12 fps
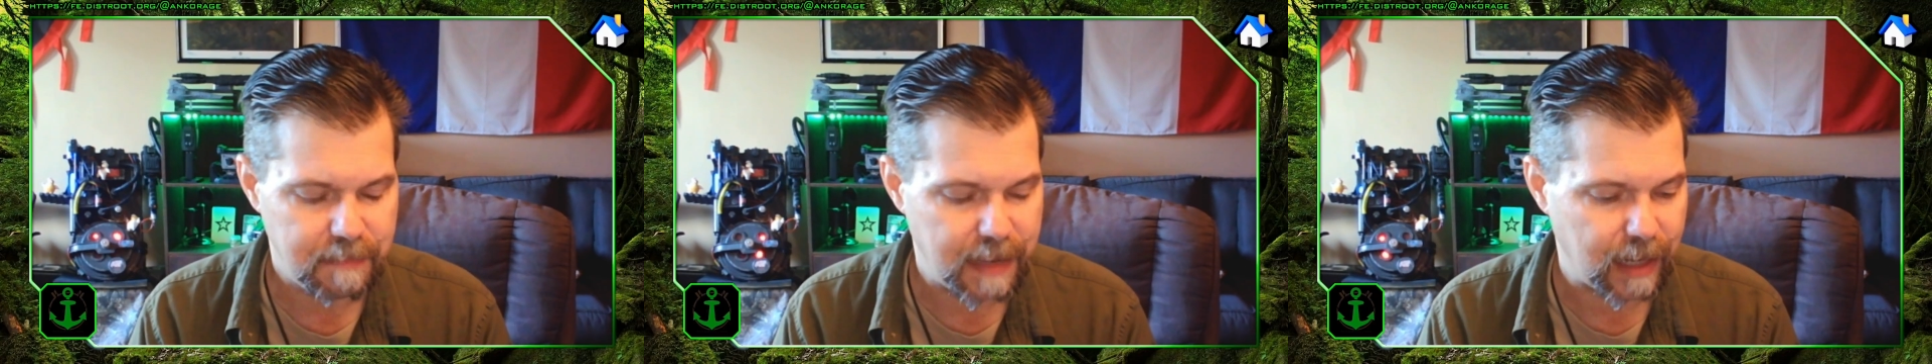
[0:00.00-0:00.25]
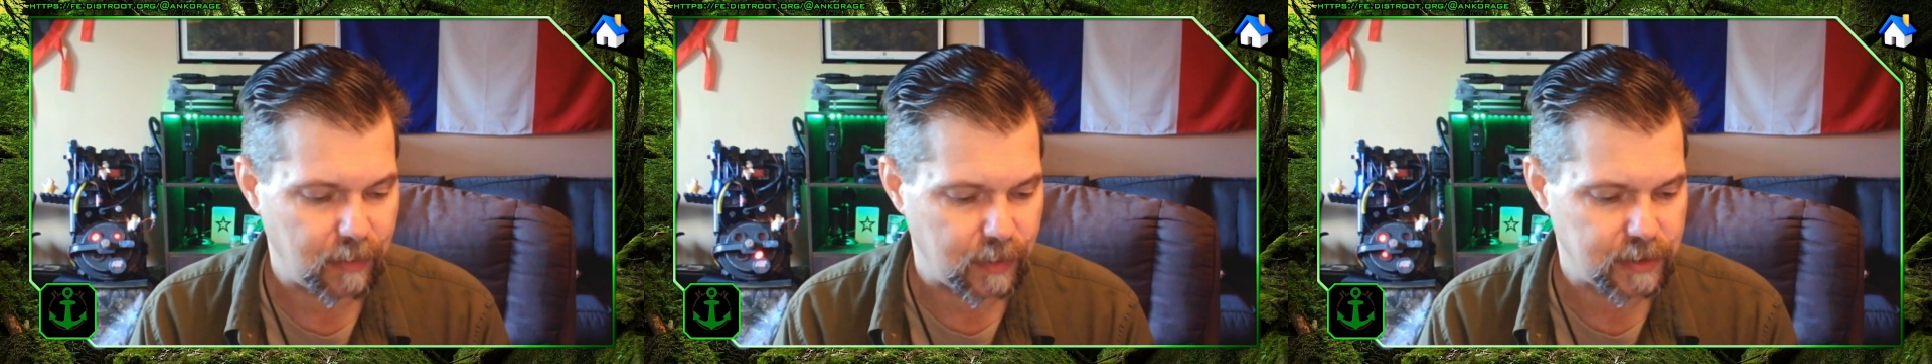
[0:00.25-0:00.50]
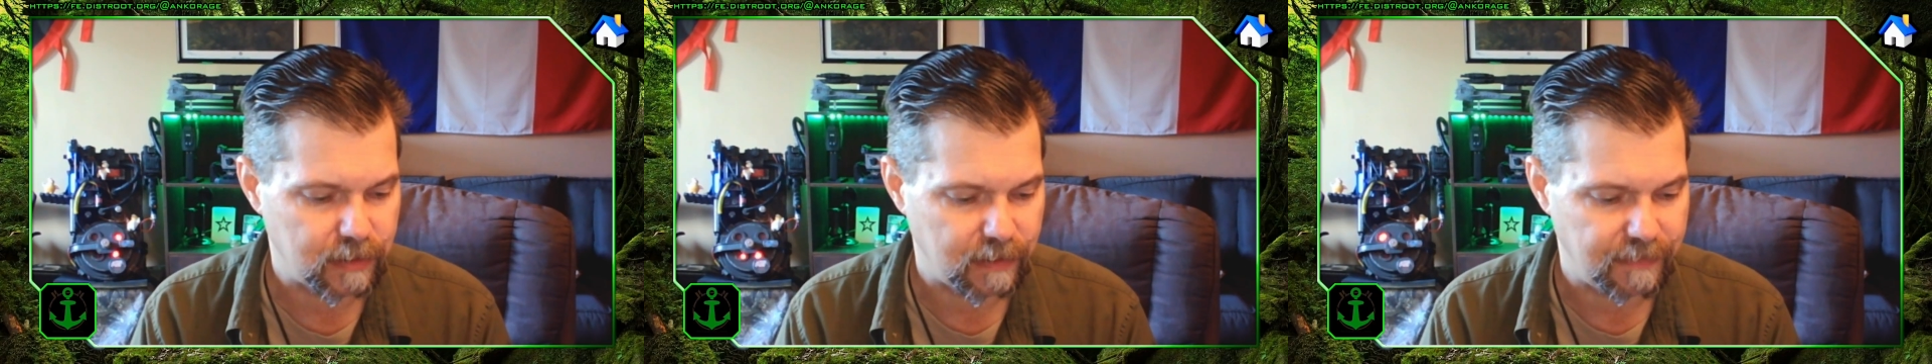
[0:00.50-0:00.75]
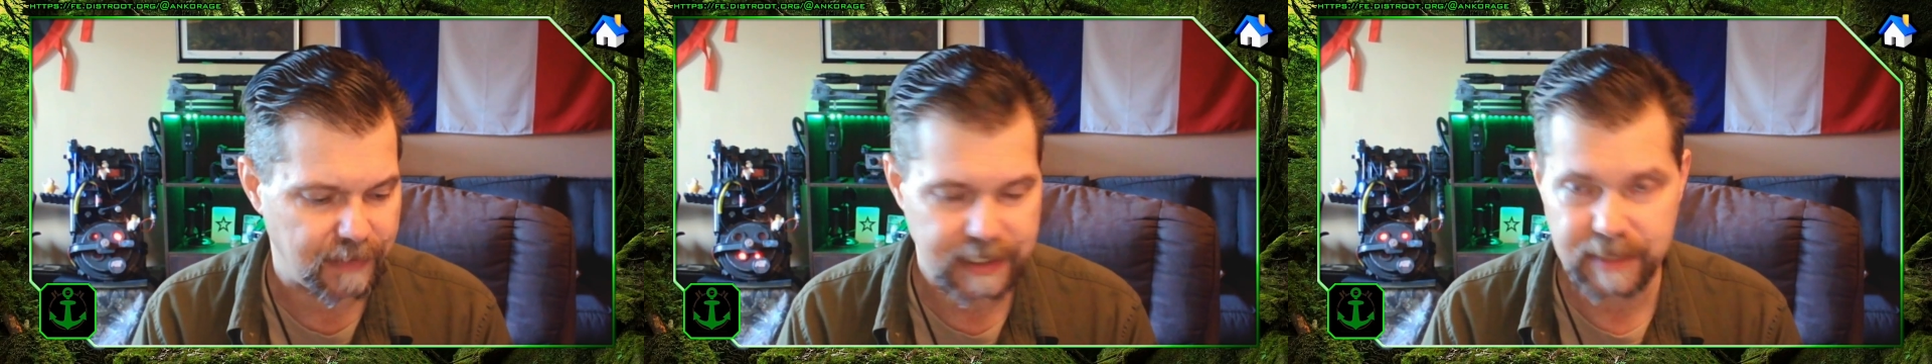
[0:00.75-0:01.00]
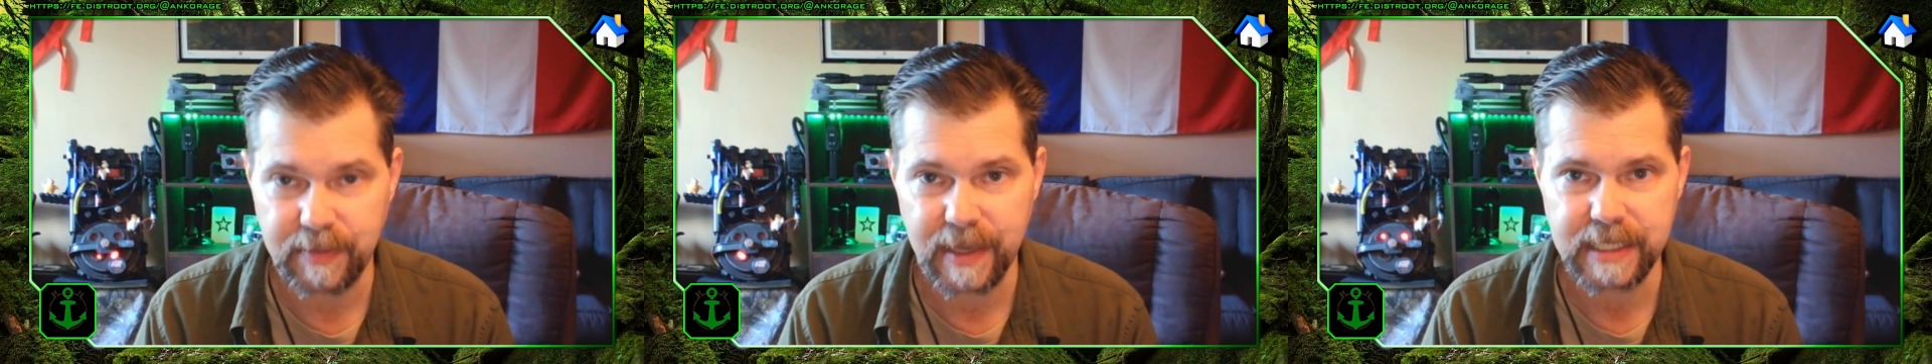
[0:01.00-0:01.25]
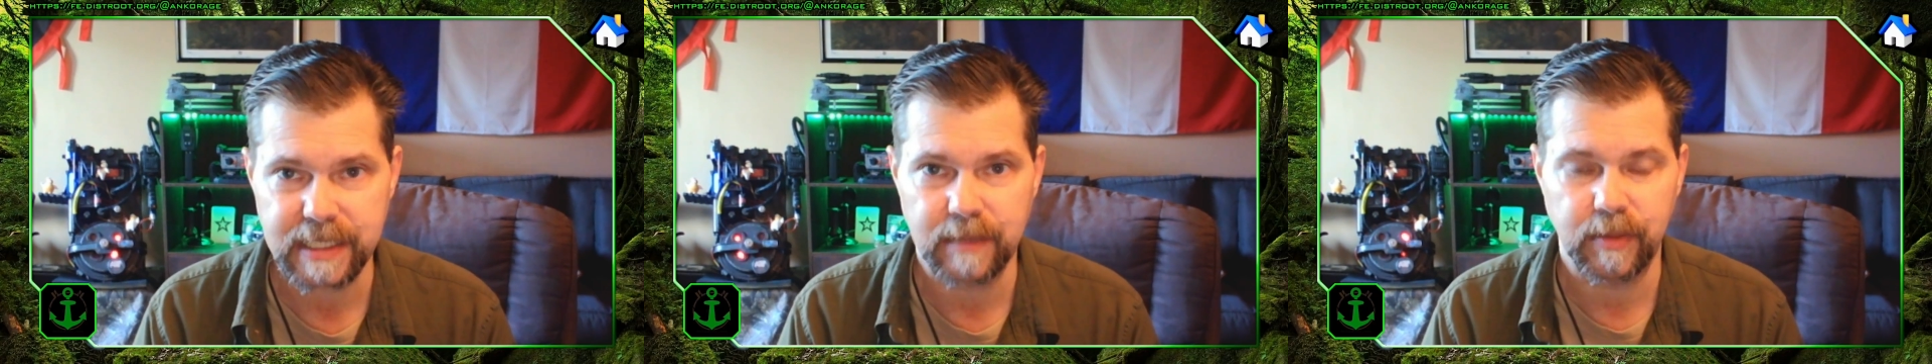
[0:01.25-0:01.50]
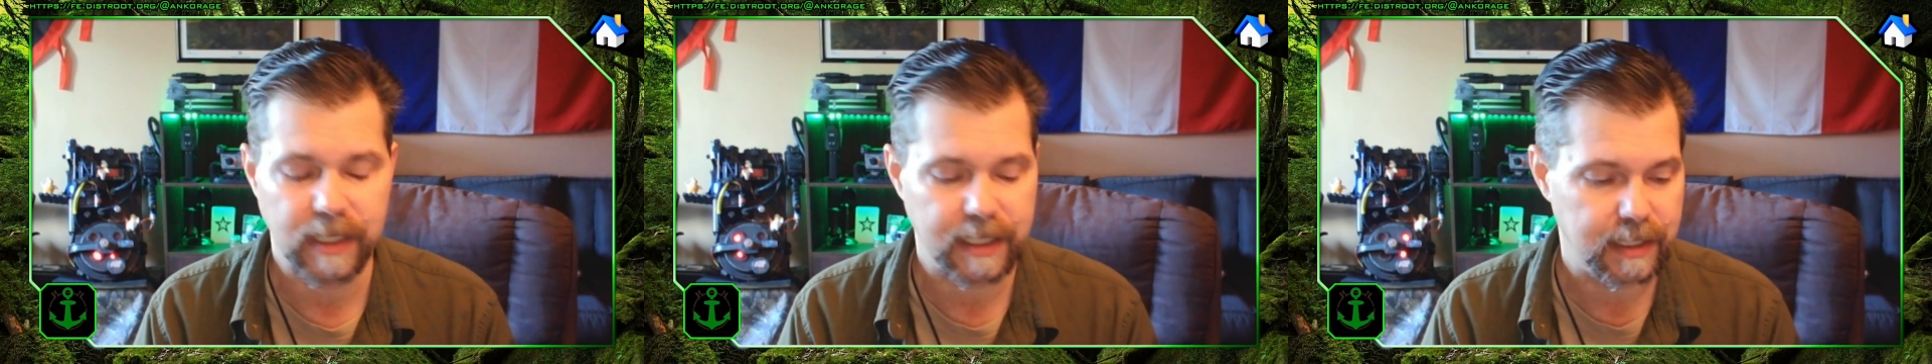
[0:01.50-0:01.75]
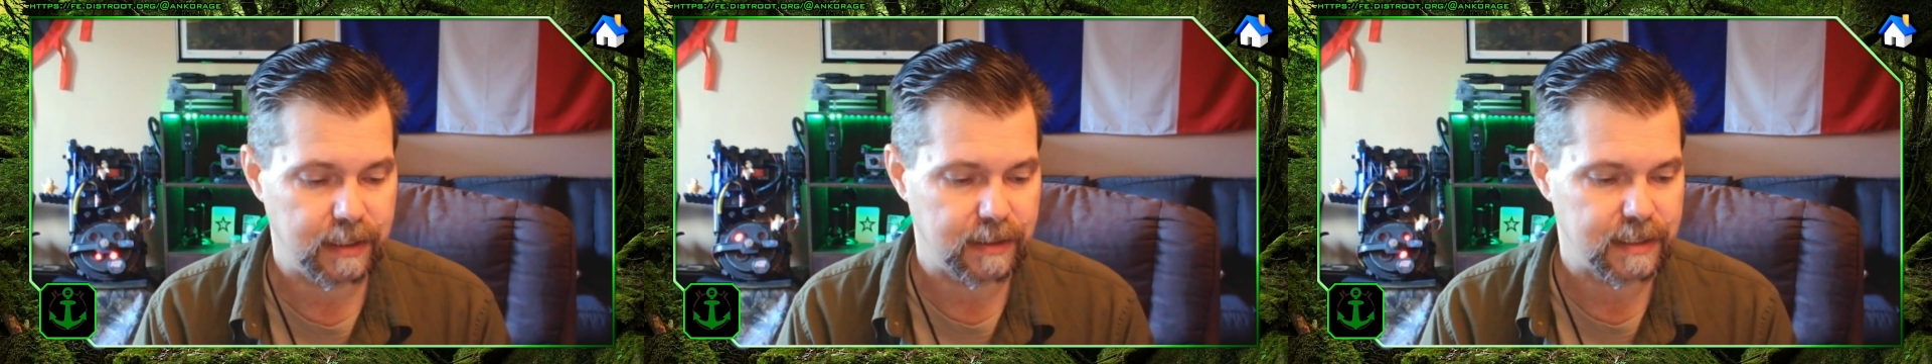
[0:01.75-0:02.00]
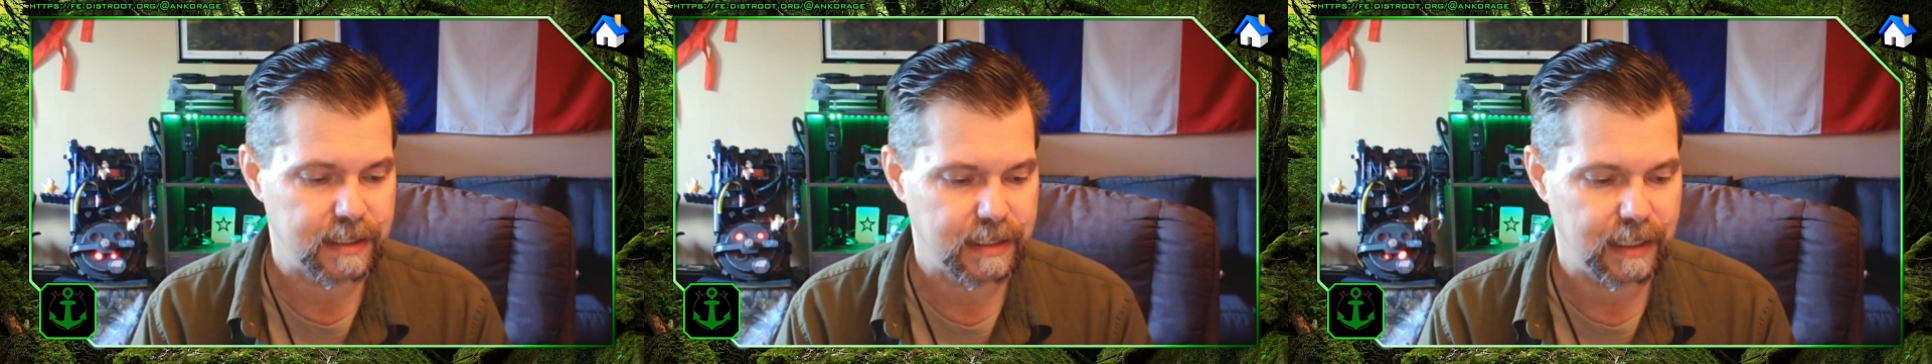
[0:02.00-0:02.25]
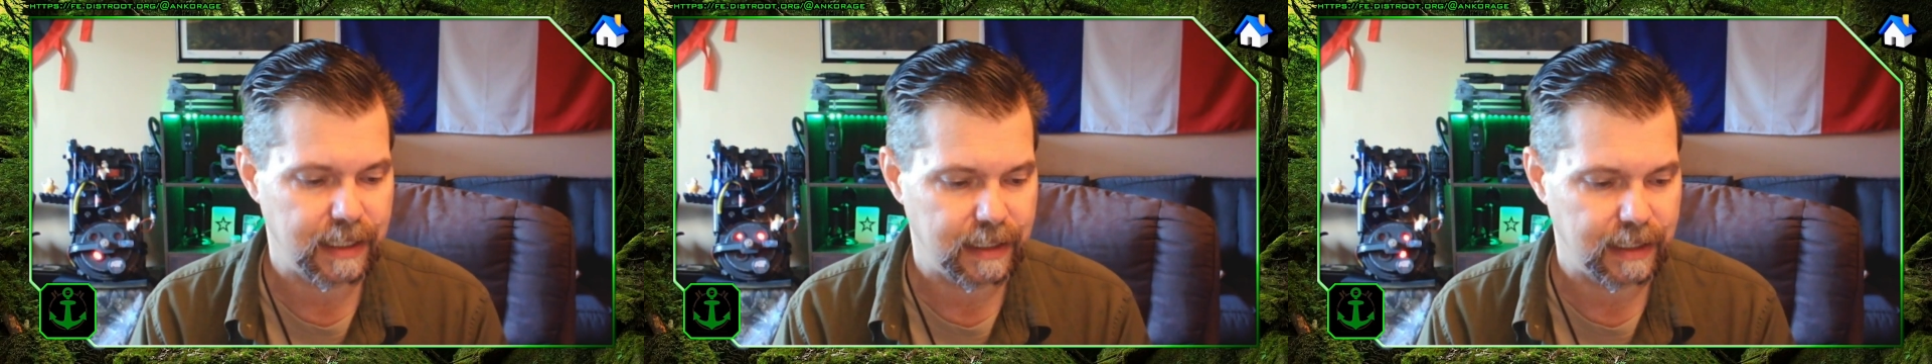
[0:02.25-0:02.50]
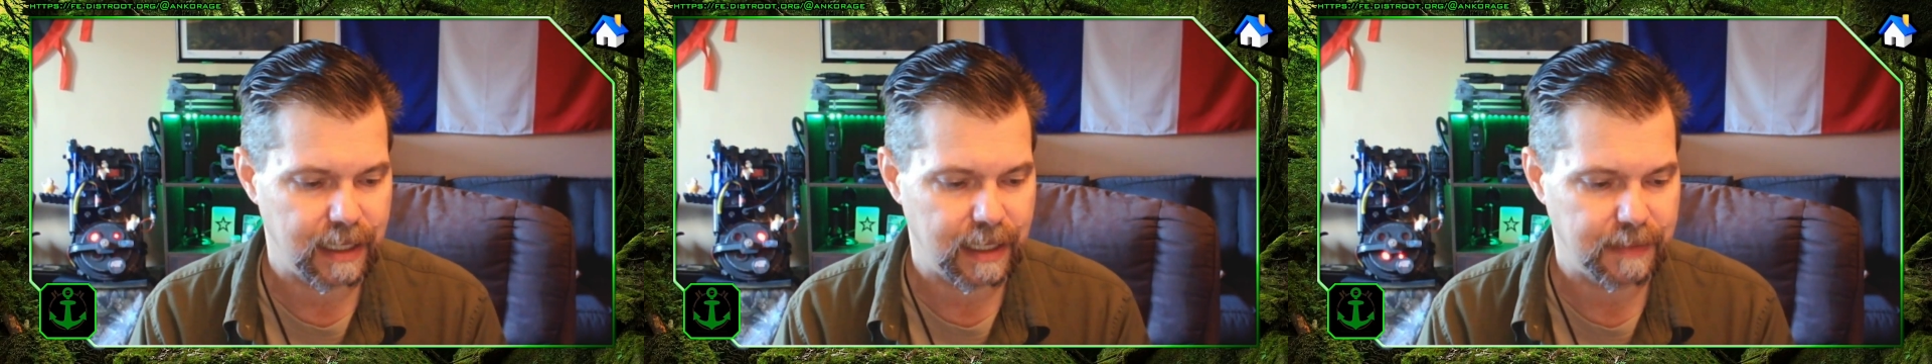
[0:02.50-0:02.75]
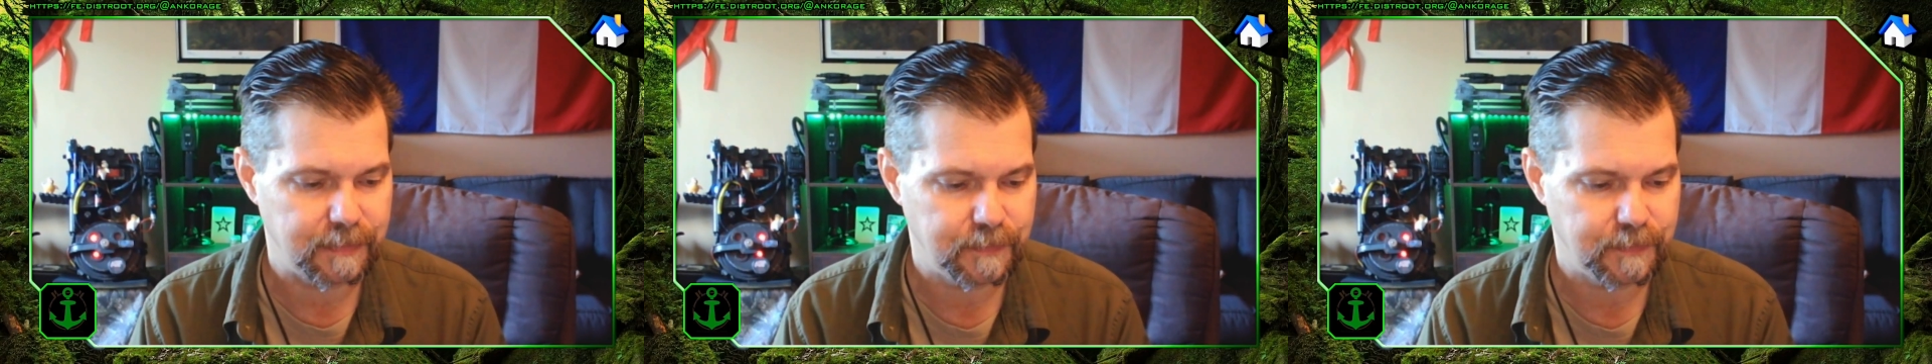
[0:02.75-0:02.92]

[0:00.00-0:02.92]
bad winter events the past couple of years. And